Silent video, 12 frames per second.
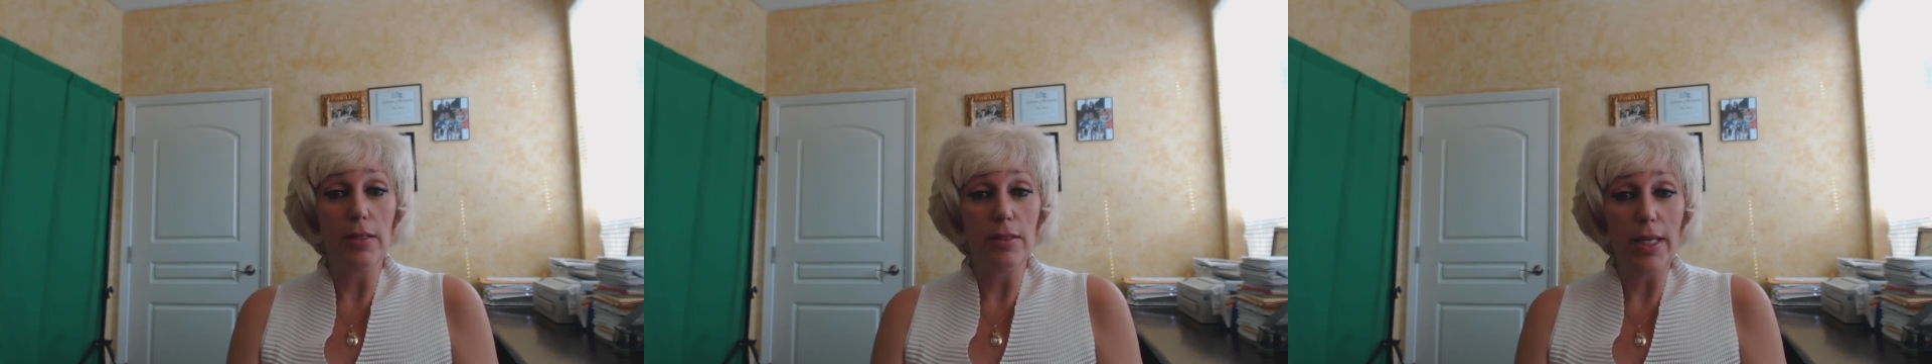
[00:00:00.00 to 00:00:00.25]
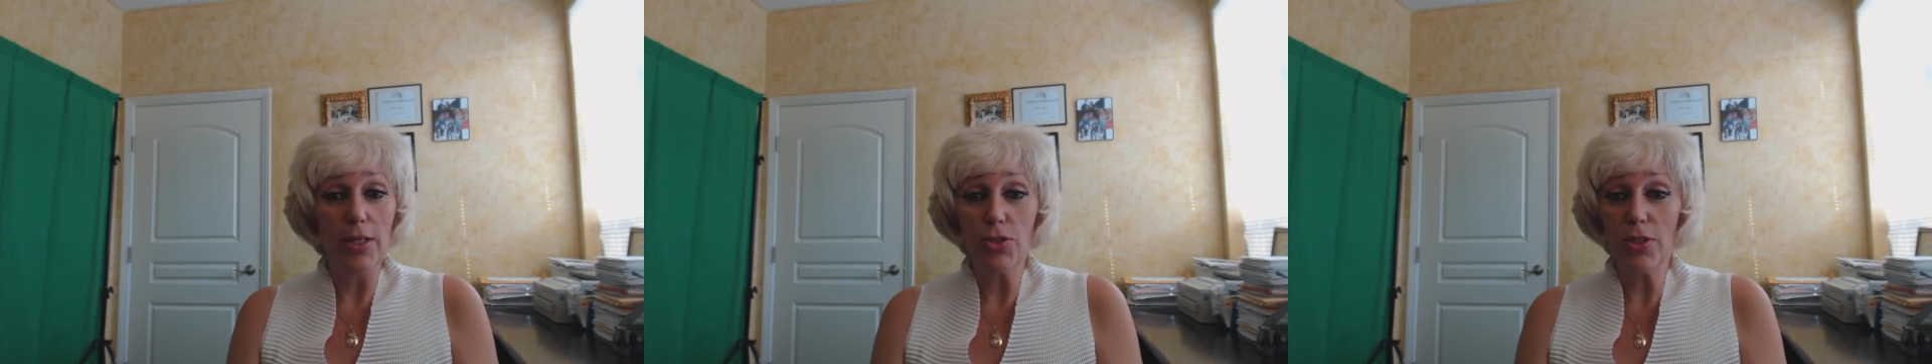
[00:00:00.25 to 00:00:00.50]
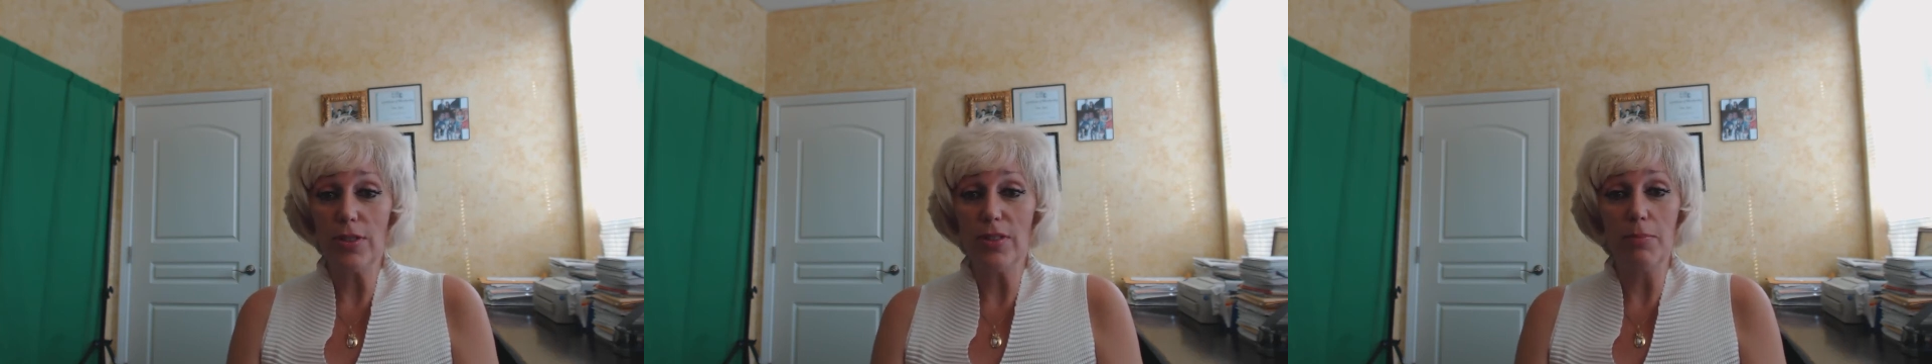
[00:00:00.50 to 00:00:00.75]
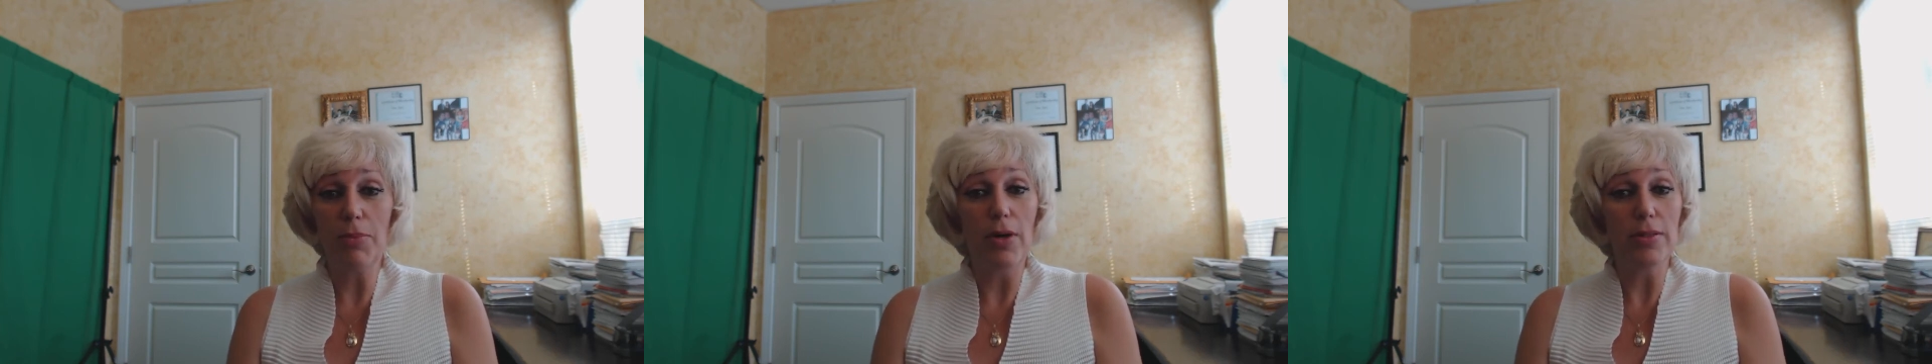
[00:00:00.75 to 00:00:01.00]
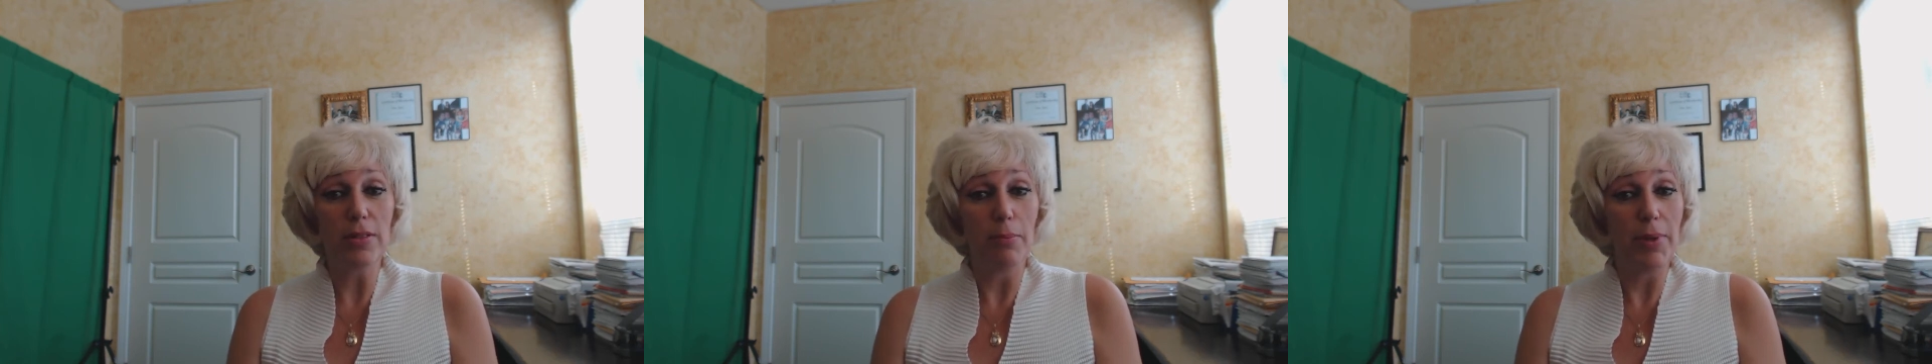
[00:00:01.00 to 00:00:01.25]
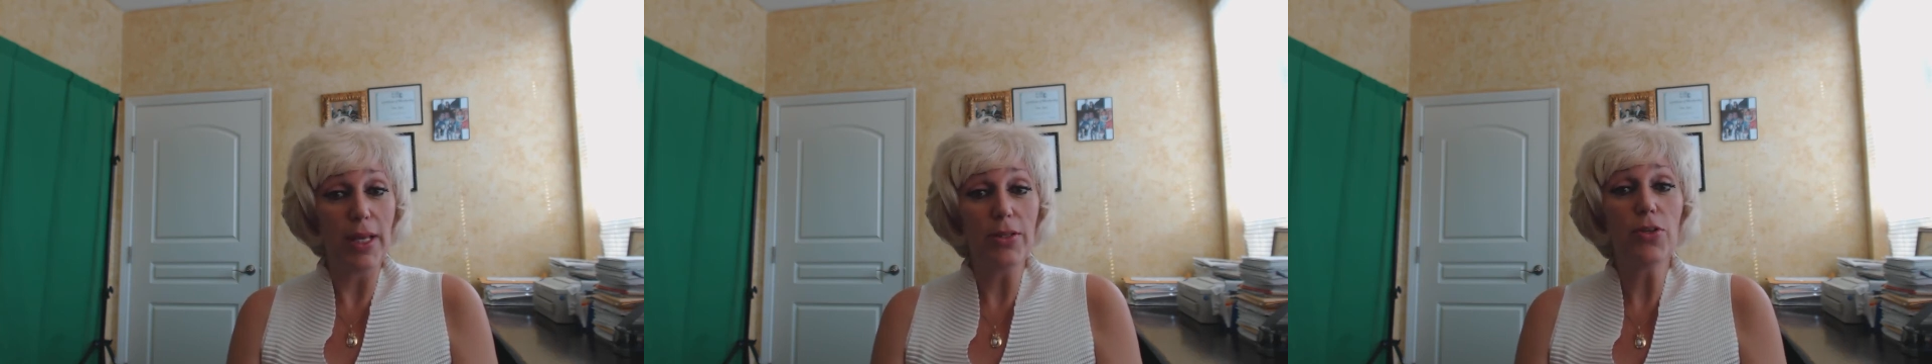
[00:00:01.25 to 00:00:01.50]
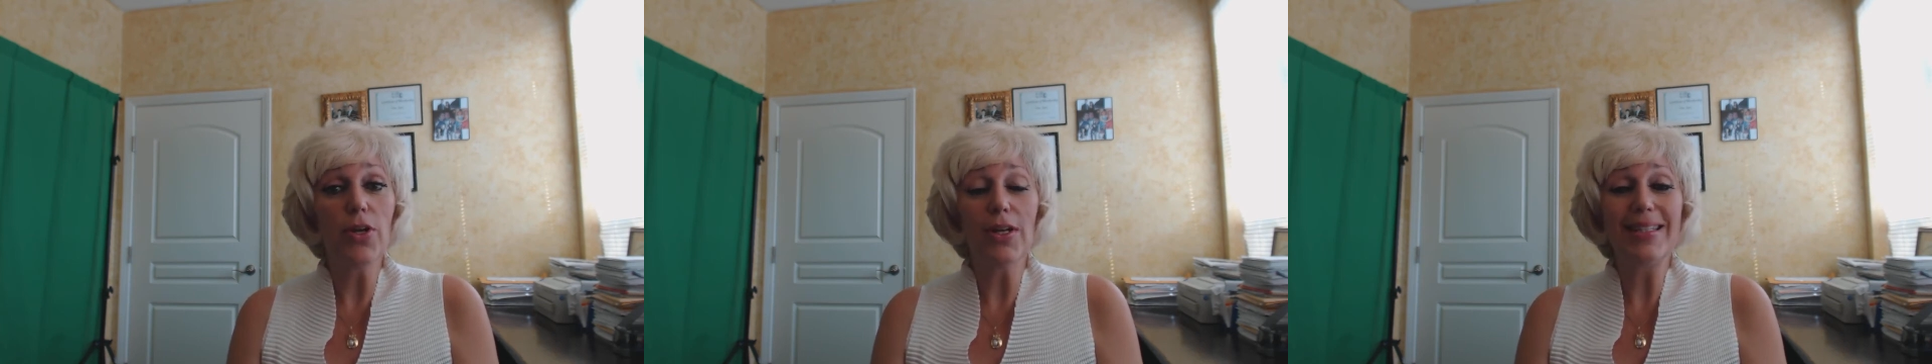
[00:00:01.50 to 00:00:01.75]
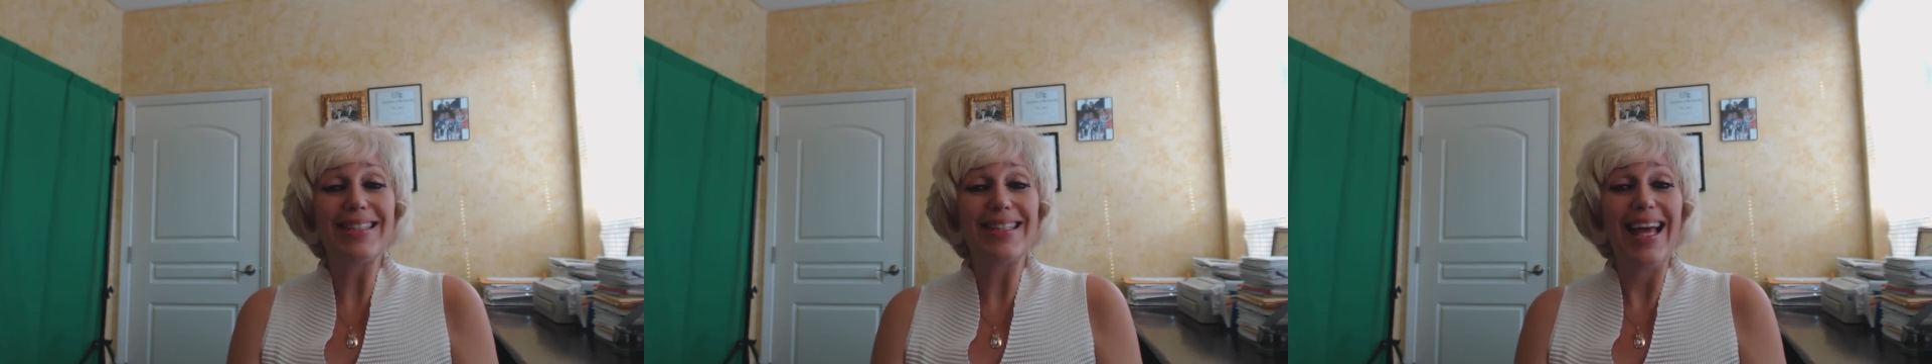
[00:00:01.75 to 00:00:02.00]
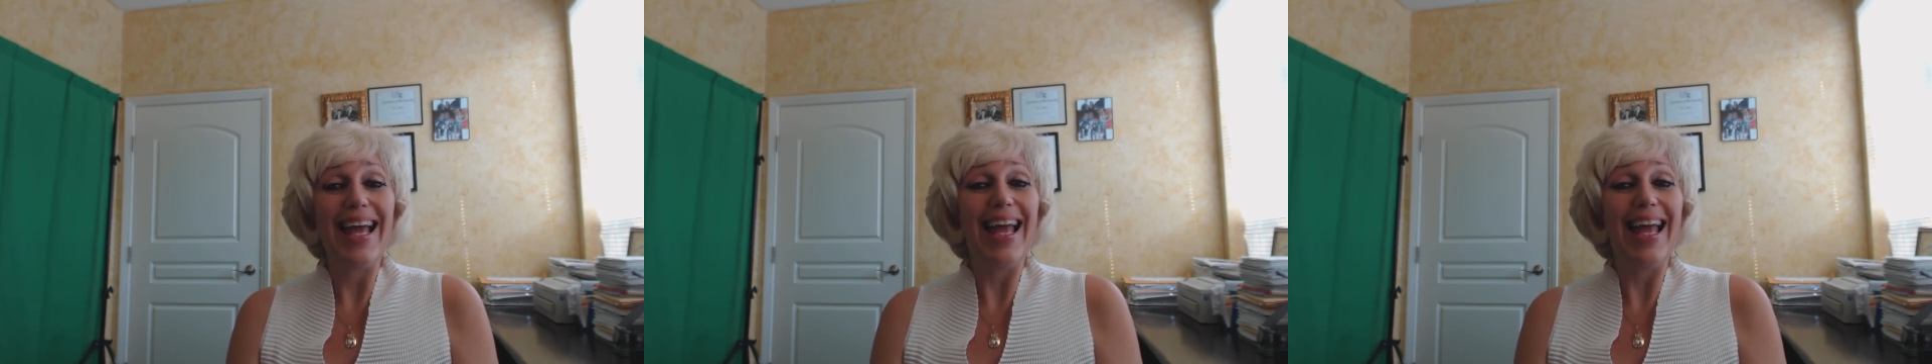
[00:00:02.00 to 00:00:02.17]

Nation, Tea Party Patriots,